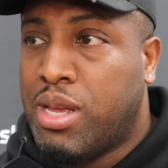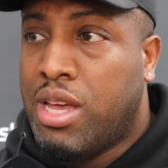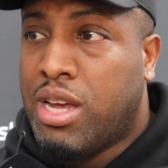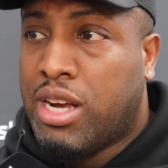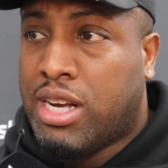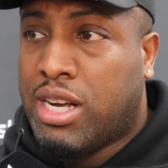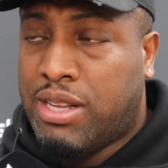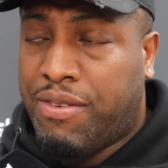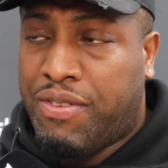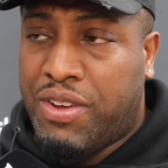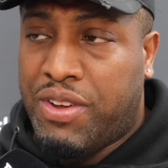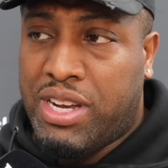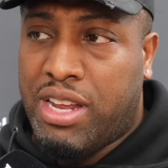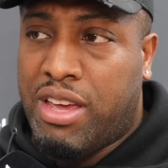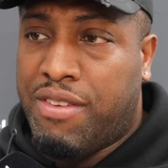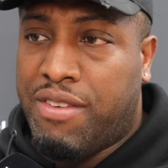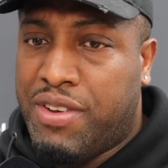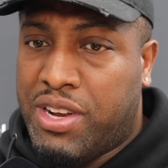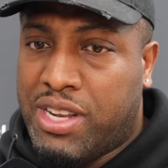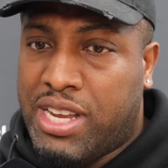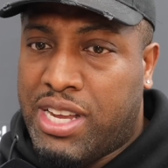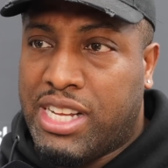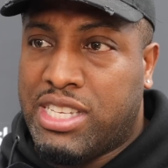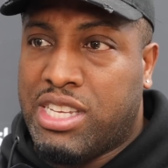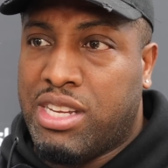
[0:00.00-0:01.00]
Because if it, if
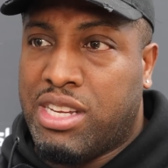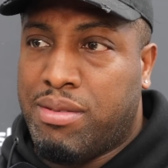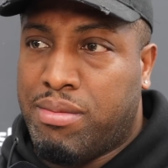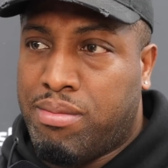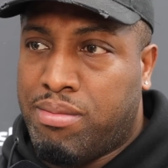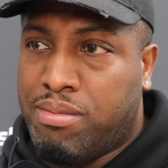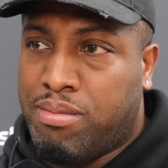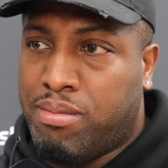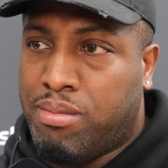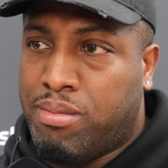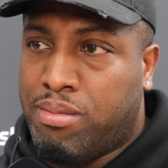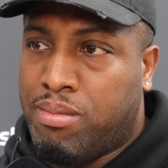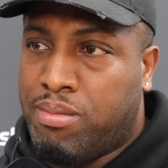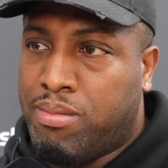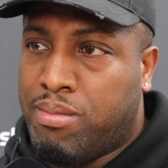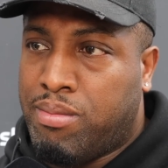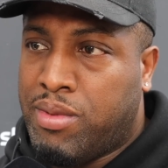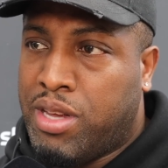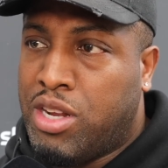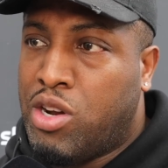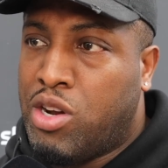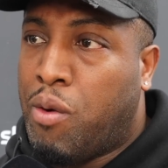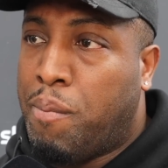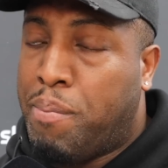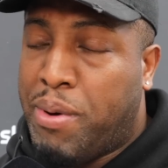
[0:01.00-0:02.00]
it doesn't,
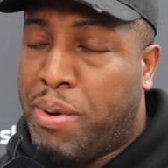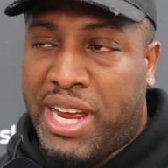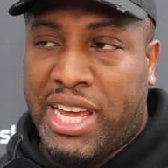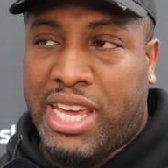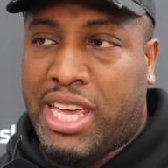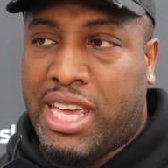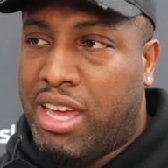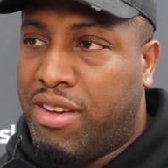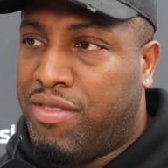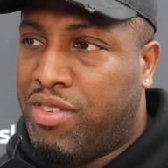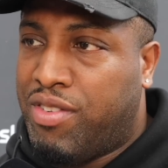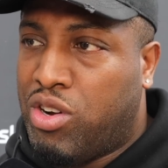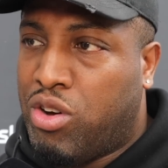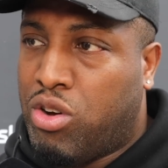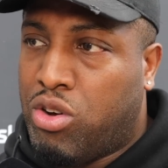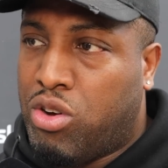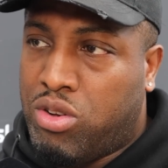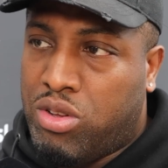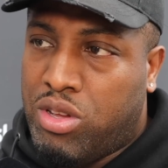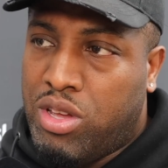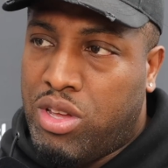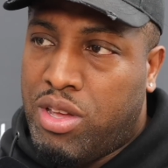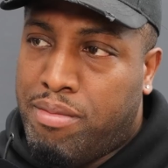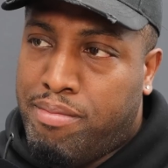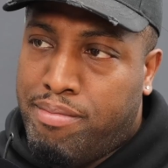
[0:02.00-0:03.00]
you know, break even or
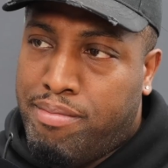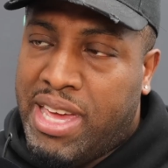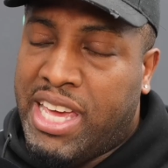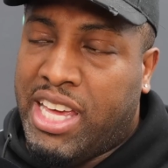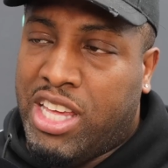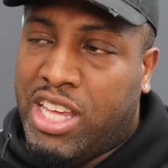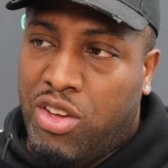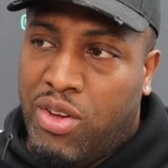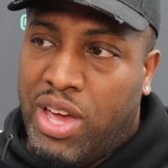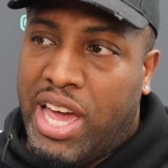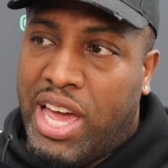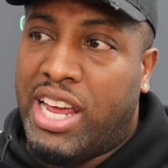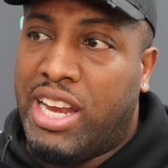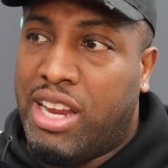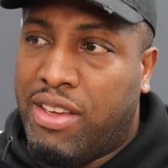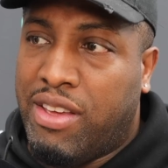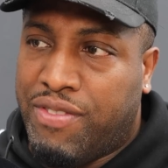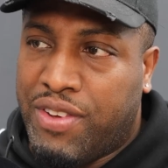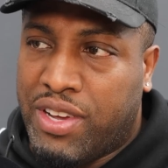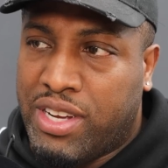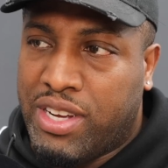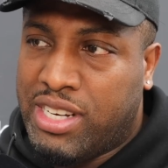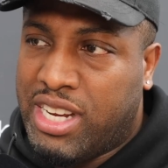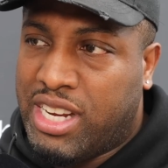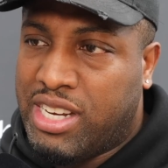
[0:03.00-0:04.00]
make you
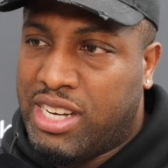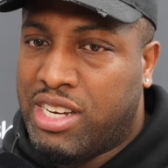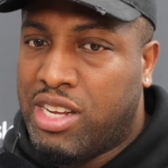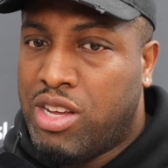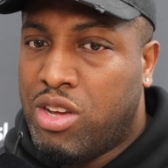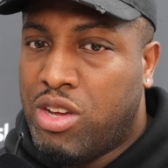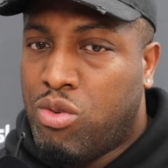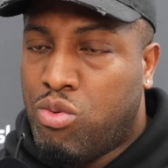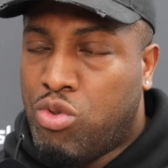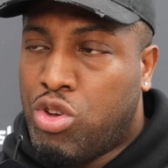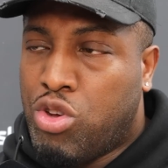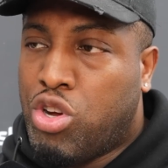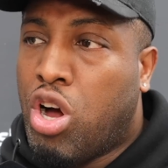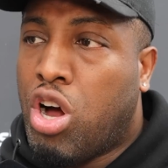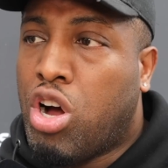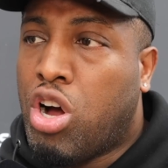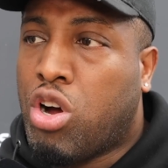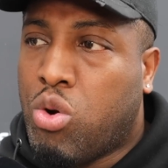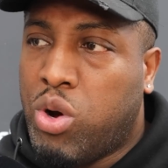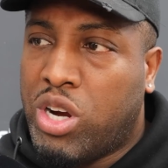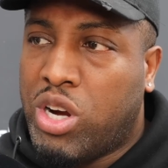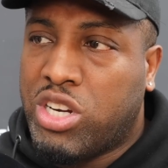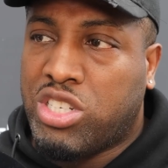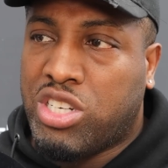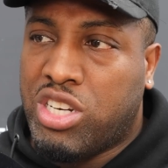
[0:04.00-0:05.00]
anything, then you've got a
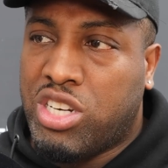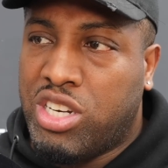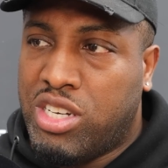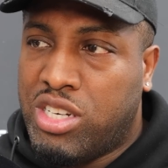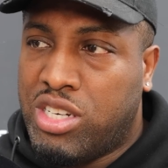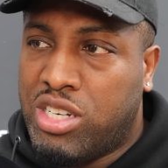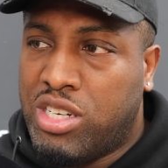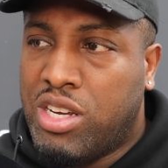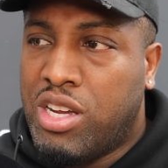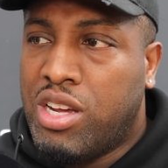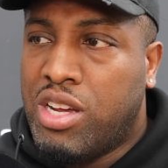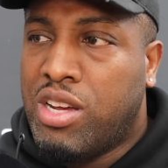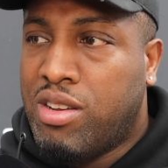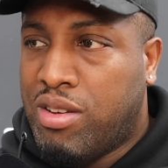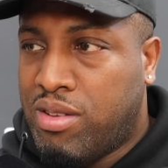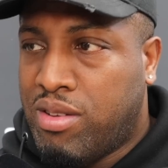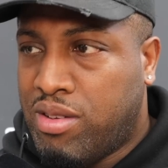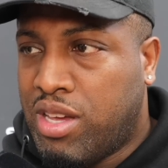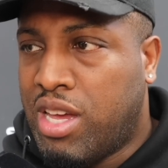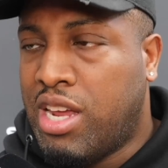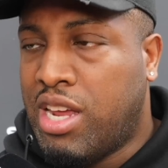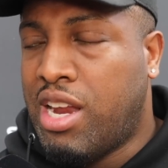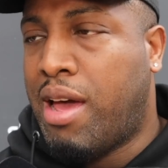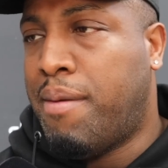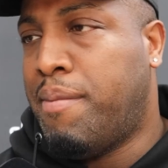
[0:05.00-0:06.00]
question. You
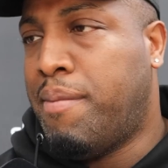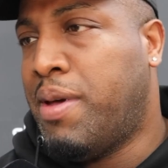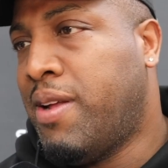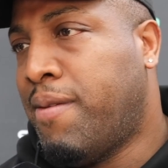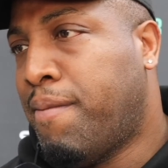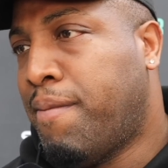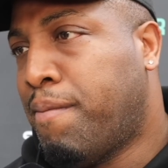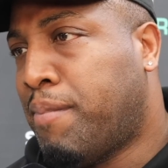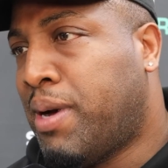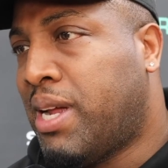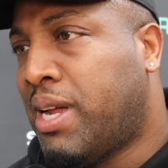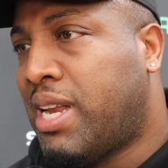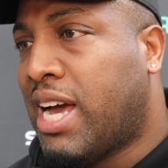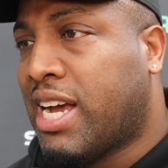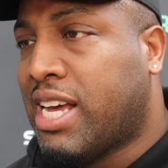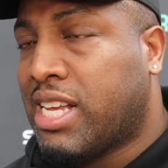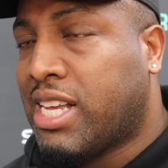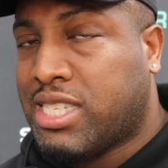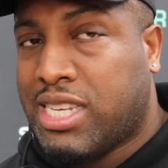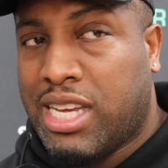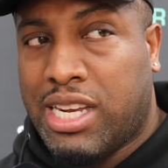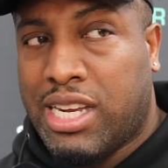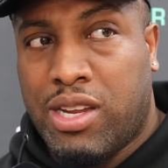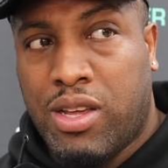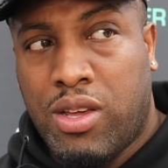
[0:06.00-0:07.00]
know what I mean? But like I
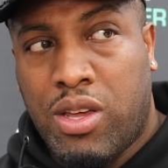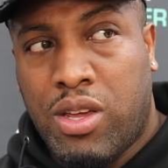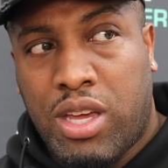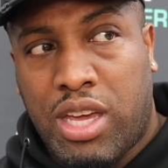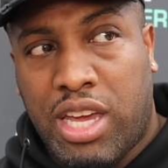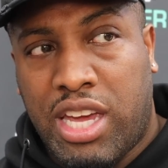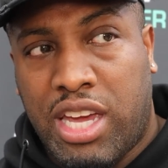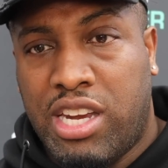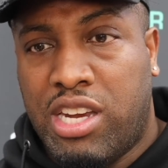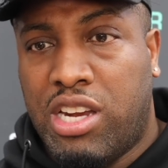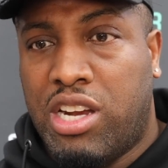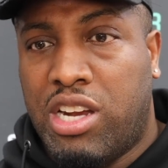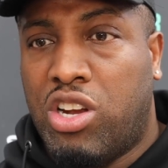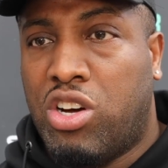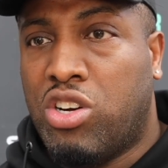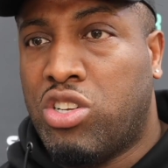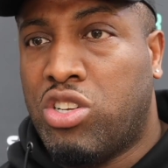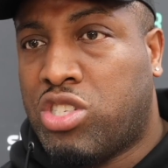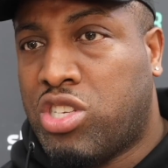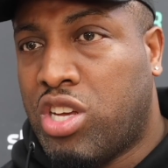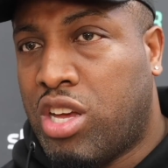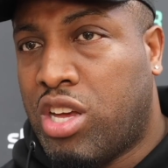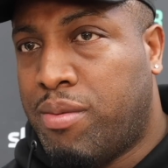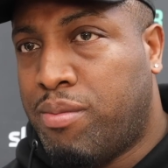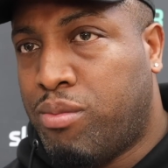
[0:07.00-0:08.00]
said, in the long
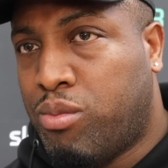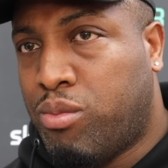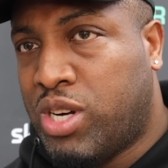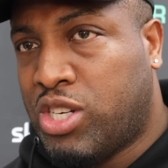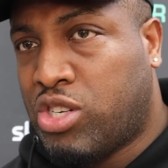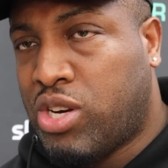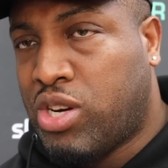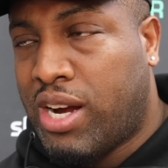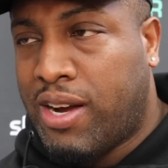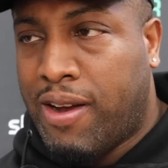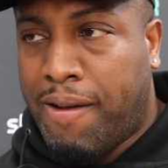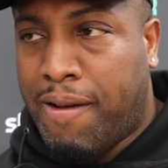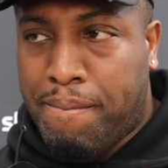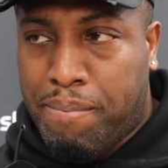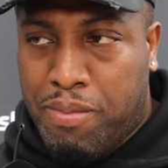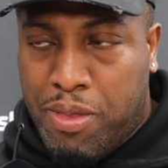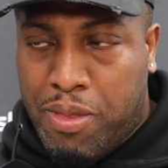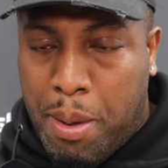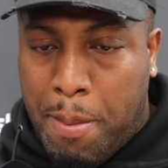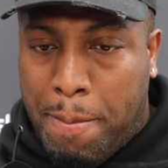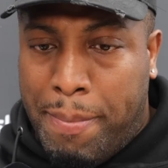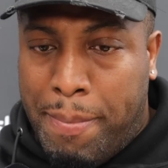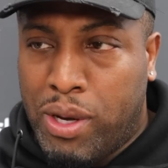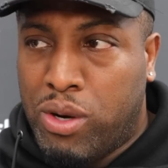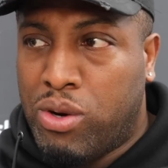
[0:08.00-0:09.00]
term, we're trying to
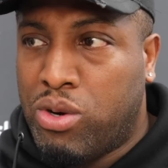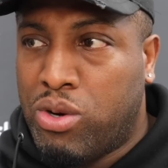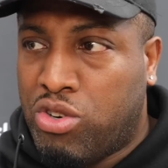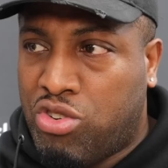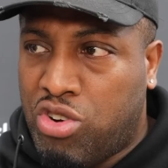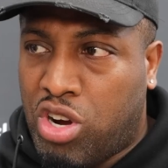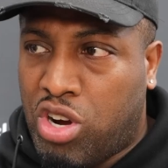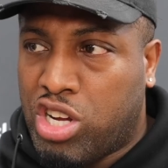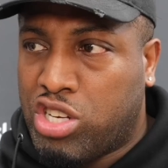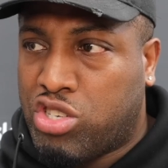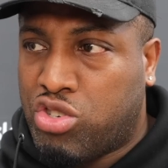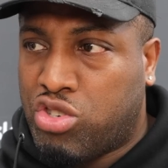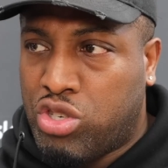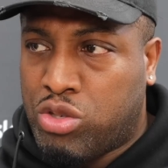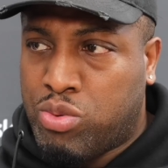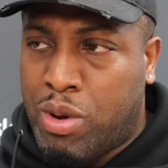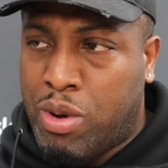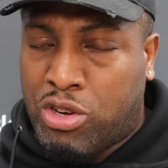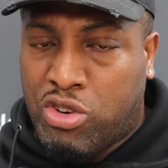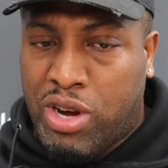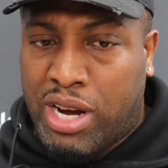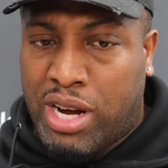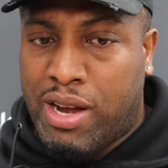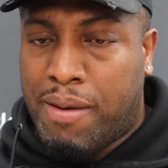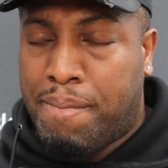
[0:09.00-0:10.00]
build grassroots. We're
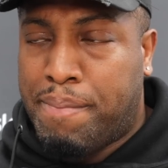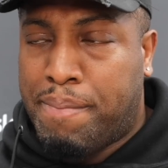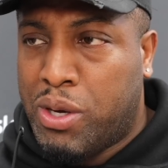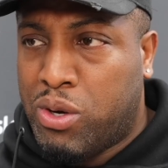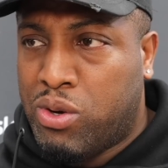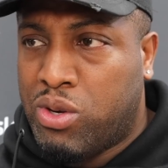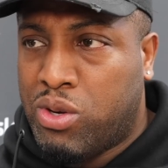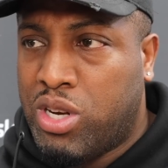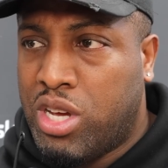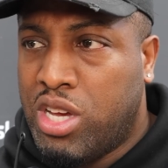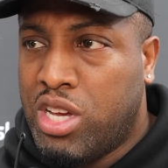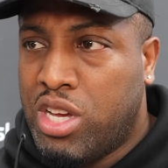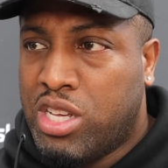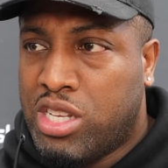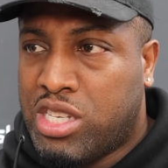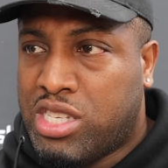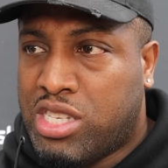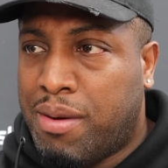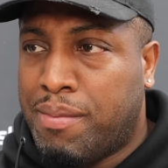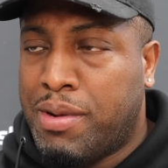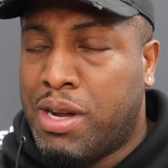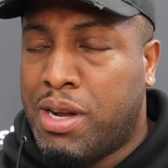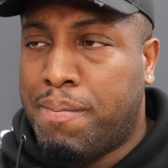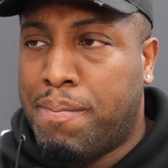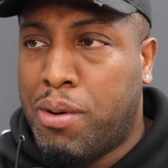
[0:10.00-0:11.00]
trying to build
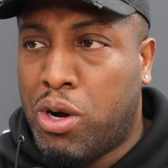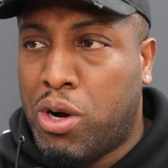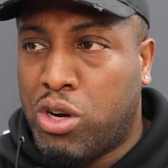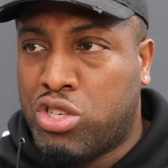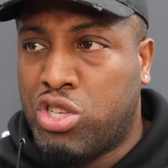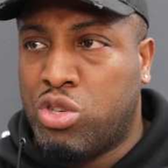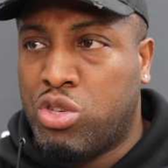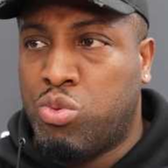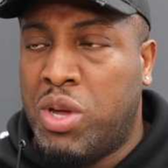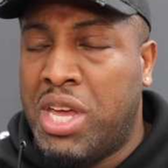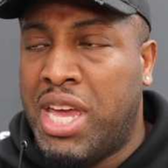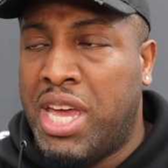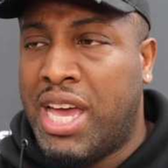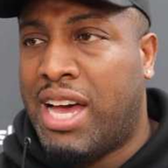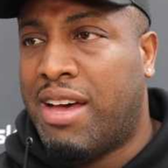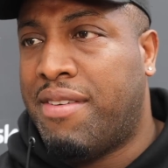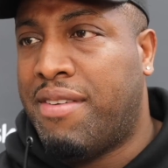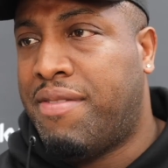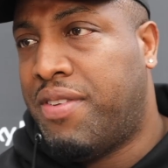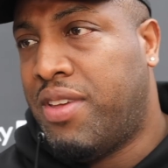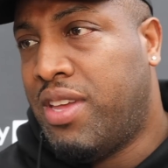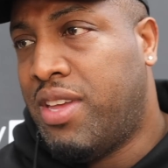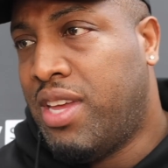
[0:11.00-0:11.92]
some of the boxes we have